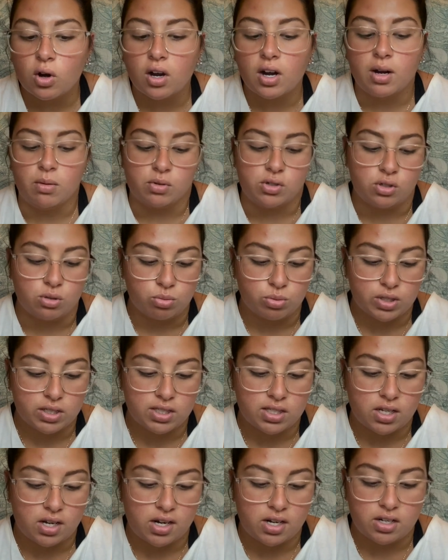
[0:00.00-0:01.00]
I was super
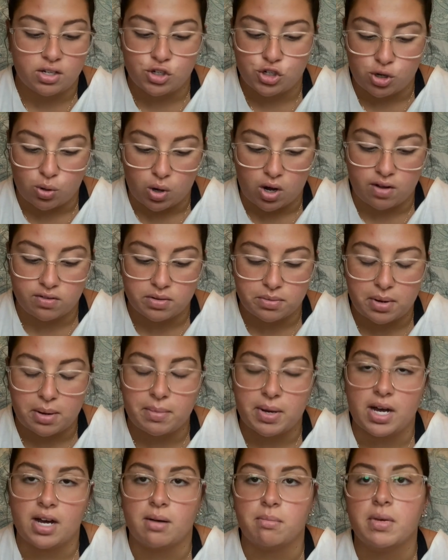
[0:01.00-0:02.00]
excited to show it off to my
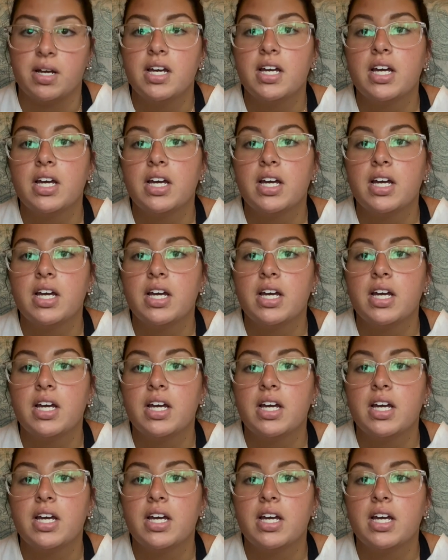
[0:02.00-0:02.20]
mom,